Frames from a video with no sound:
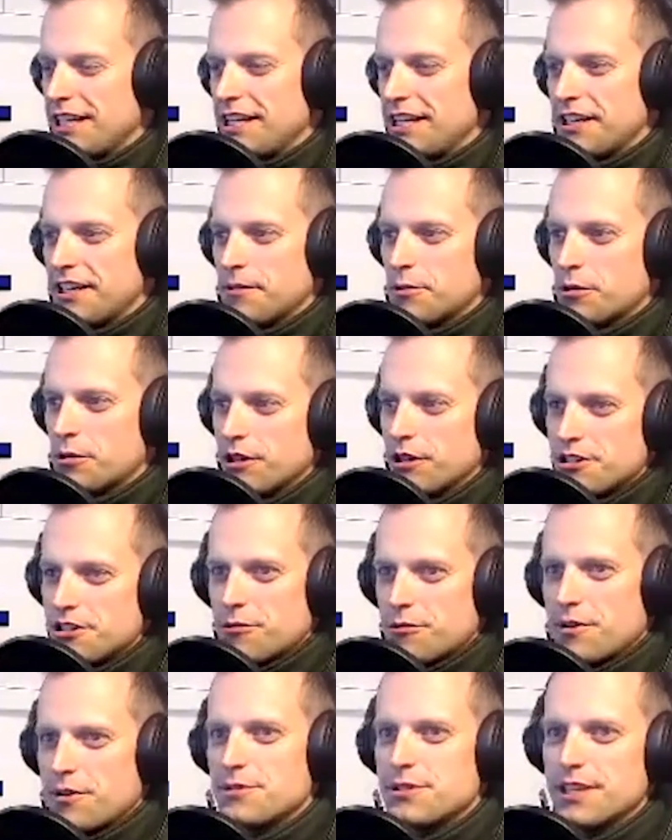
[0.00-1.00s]
immigration
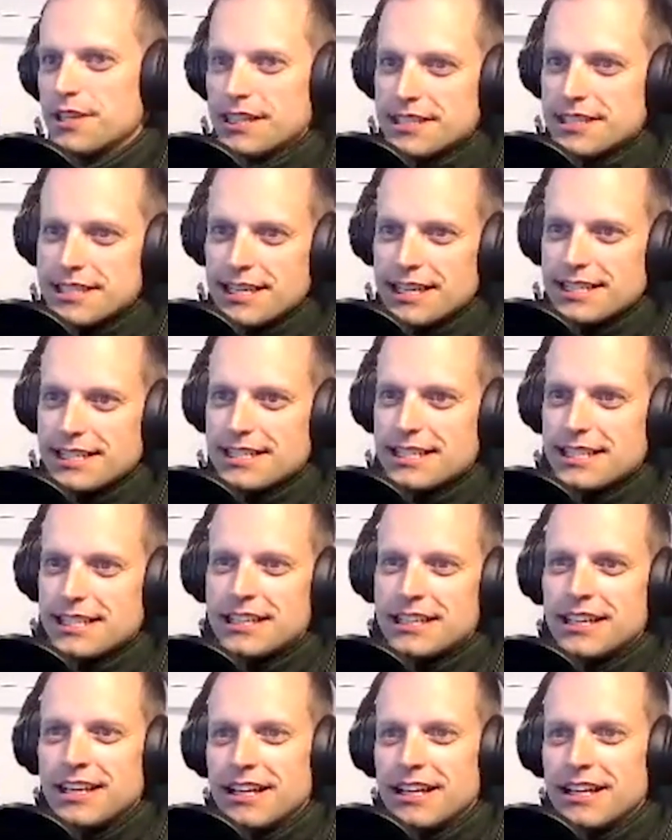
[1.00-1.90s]
website, CIC,